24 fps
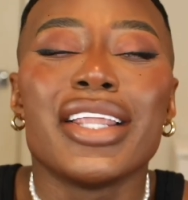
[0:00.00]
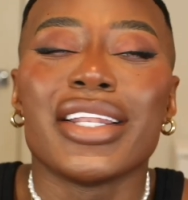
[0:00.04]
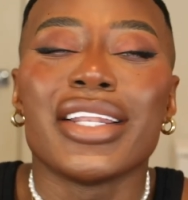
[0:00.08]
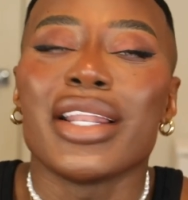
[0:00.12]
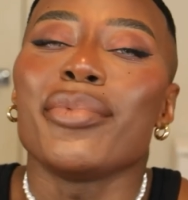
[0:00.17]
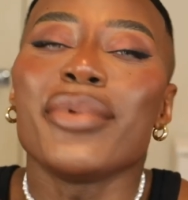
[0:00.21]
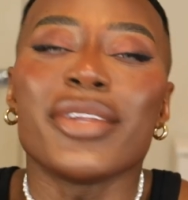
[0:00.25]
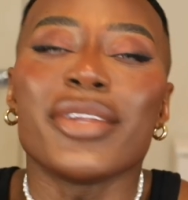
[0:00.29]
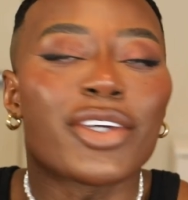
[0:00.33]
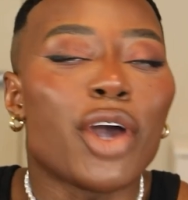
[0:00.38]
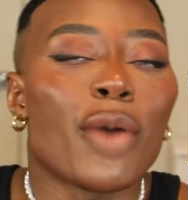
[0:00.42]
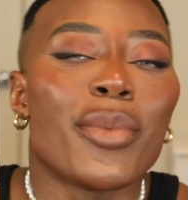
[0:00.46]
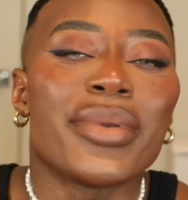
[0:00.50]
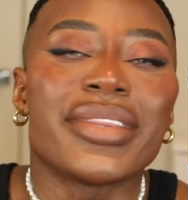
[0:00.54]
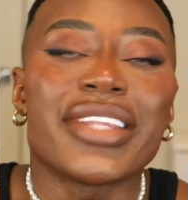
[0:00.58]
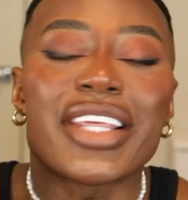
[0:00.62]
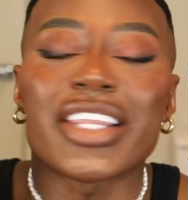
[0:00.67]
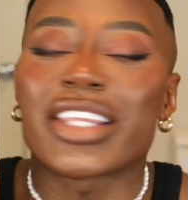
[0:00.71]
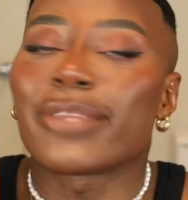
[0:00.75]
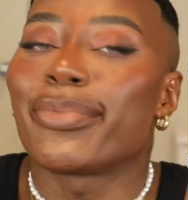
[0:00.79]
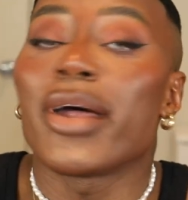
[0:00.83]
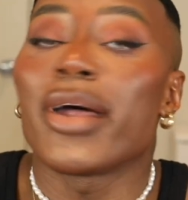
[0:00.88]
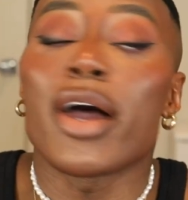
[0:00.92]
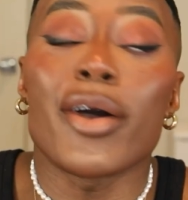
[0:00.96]

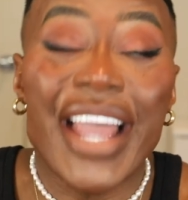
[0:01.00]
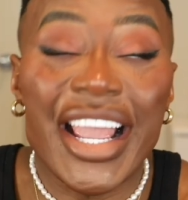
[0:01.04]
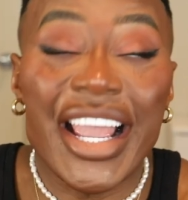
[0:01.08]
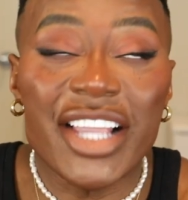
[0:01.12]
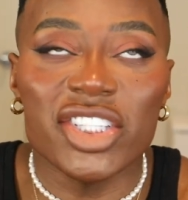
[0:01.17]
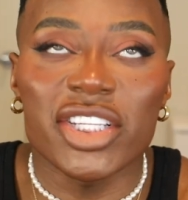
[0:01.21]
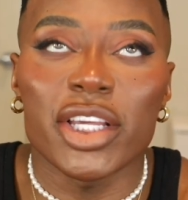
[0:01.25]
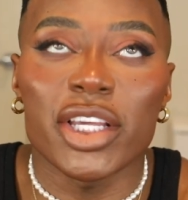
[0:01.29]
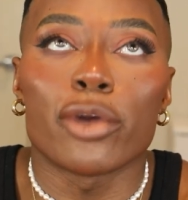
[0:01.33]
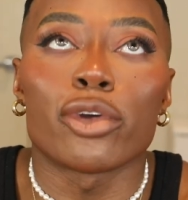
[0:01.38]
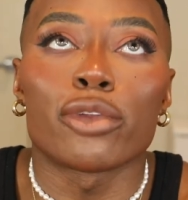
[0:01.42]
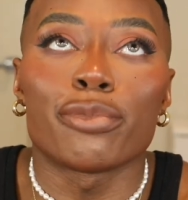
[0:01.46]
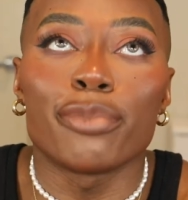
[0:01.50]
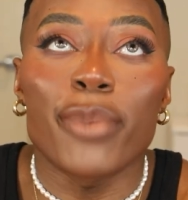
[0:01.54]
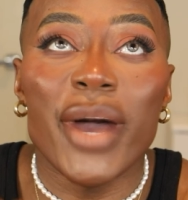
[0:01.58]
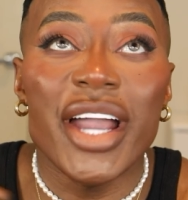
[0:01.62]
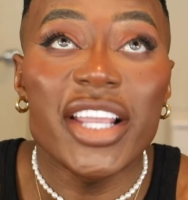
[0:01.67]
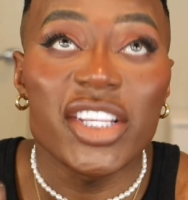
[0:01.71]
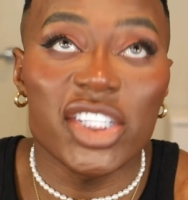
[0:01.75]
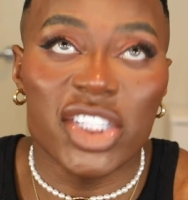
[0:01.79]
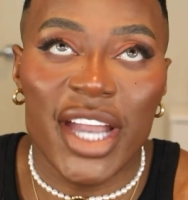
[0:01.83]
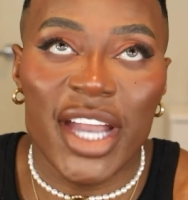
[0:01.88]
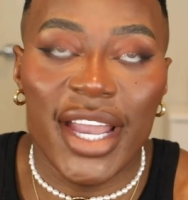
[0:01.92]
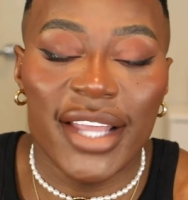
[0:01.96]
Actually, it was
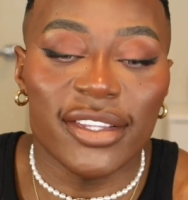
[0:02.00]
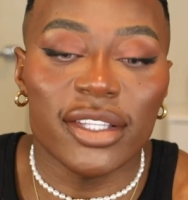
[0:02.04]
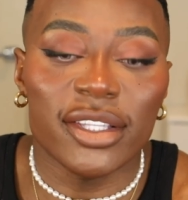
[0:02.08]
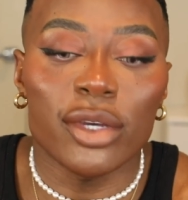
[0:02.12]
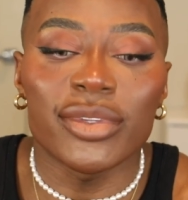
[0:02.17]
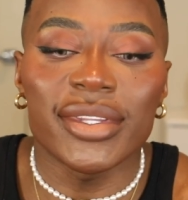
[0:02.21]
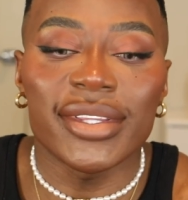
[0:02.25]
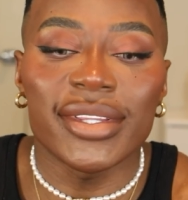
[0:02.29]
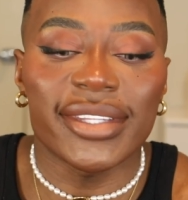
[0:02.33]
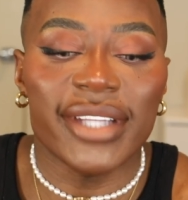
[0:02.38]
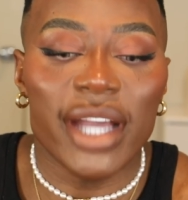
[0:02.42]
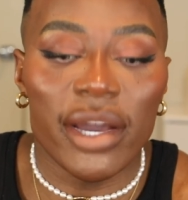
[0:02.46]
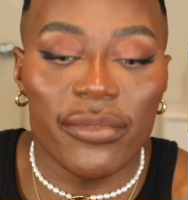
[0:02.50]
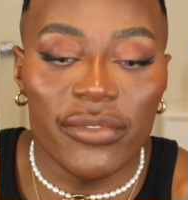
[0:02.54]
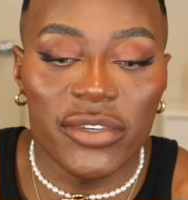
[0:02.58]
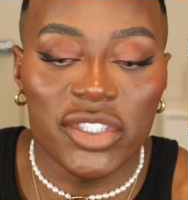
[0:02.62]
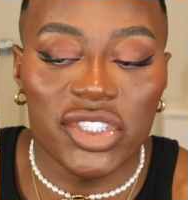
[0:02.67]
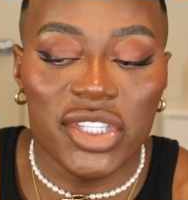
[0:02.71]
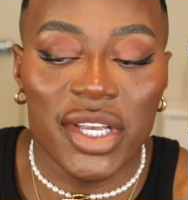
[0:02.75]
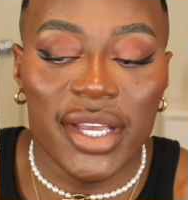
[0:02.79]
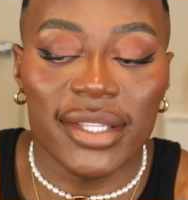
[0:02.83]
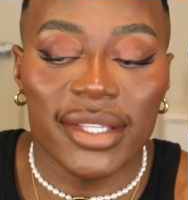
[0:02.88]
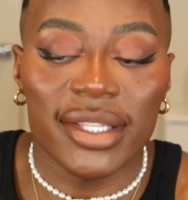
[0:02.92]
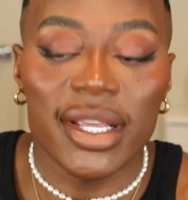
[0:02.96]
by chance. I was in
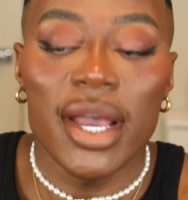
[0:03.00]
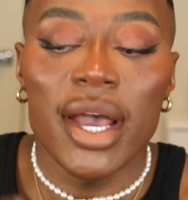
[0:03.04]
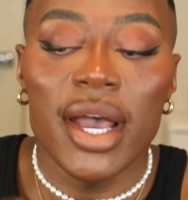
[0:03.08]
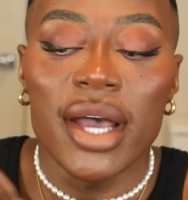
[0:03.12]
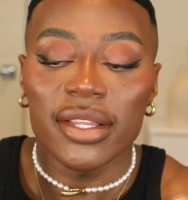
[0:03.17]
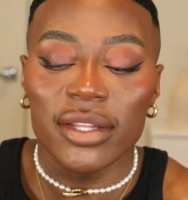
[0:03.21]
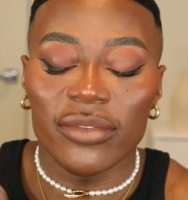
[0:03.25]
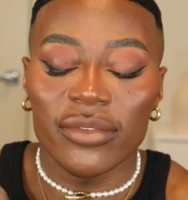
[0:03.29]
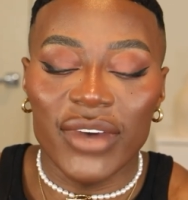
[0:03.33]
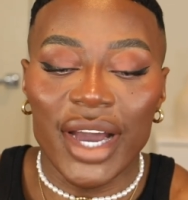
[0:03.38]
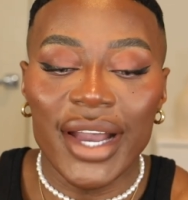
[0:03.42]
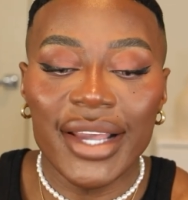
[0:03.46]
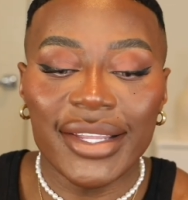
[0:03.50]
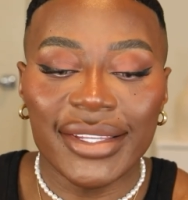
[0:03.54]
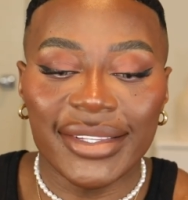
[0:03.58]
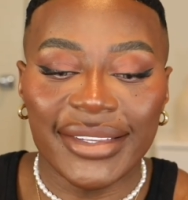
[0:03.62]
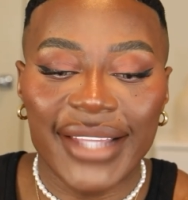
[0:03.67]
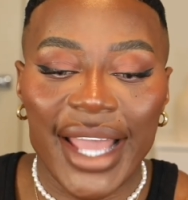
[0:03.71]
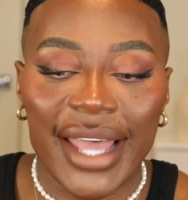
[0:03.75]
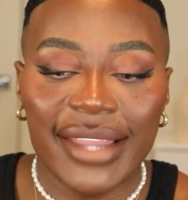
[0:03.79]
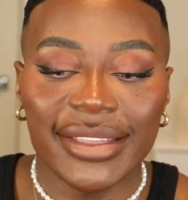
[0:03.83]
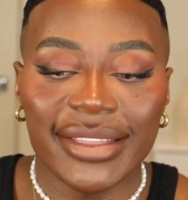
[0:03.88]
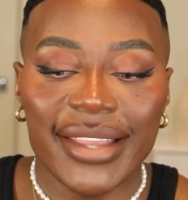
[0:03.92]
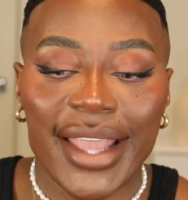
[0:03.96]
Selfridges. They've got a
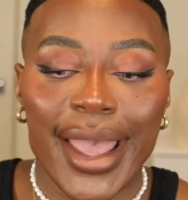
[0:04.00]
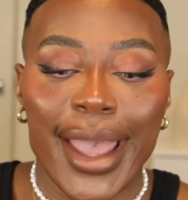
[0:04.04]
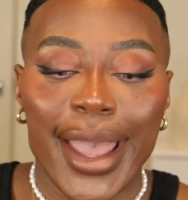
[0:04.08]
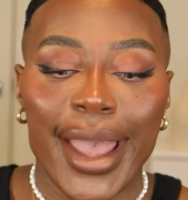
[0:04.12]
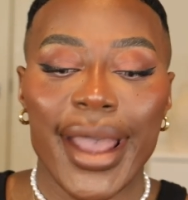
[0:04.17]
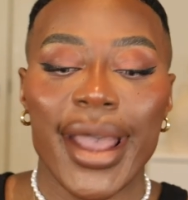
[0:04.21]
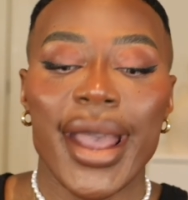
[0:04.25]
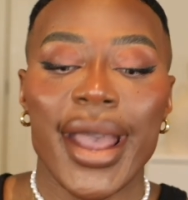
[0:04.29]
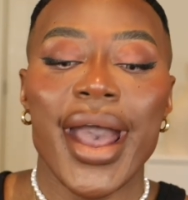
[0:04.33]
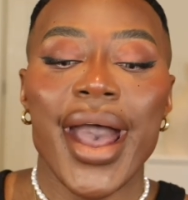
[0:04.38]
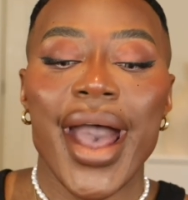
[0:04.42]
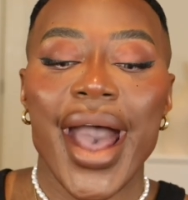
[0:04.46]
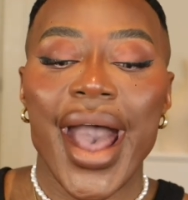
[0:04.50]
stand there.